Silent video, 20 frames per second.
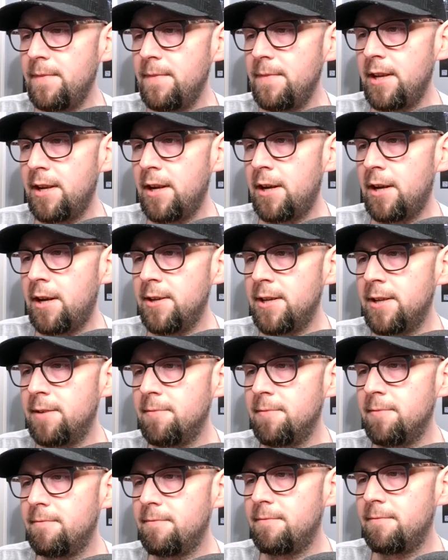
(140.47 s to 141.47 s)
you know,
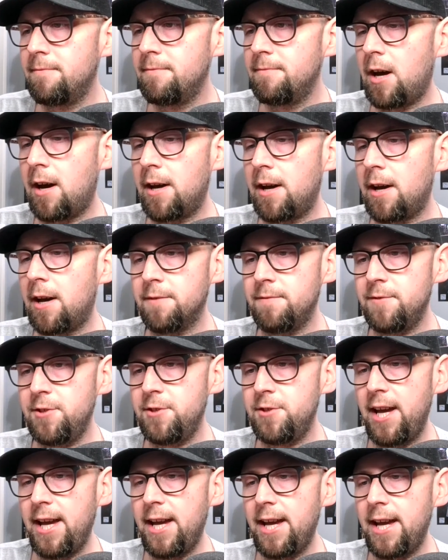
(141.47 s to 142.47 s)
and honor of
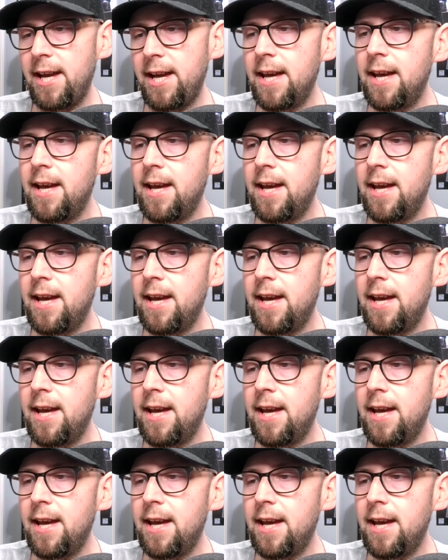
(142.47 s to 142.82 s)
Jay.